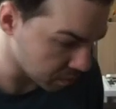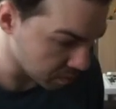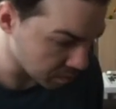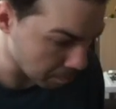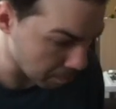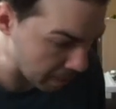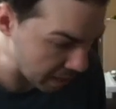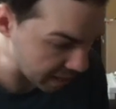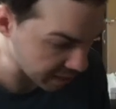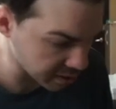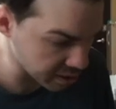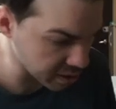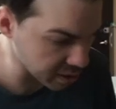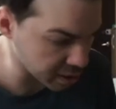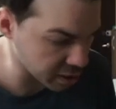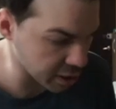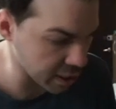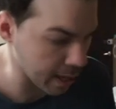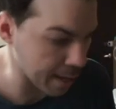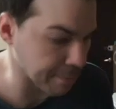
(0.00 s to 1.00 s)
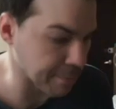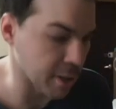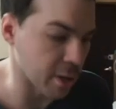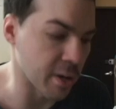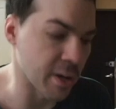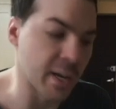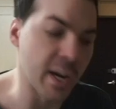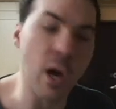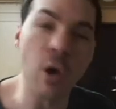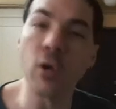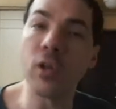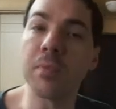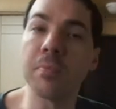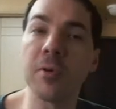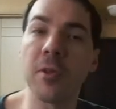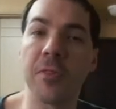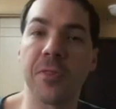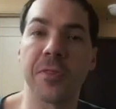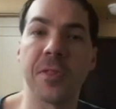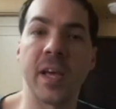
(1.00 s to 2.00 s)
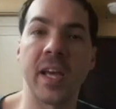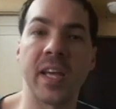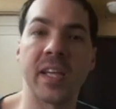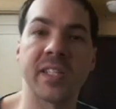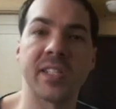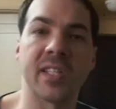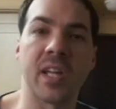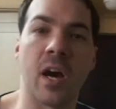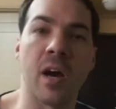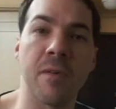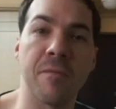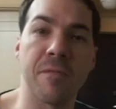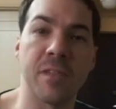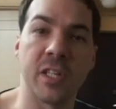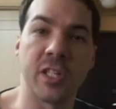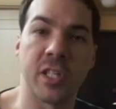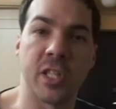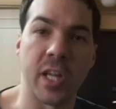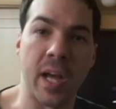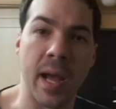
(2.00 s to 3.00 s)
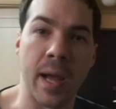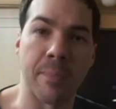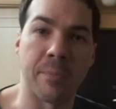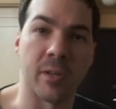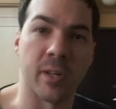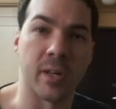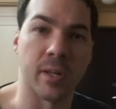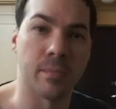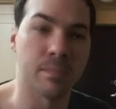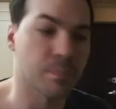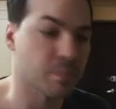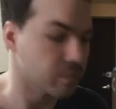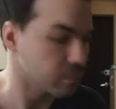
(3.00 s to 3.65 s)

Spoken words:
Back to the chapter. Notable things of the chapter.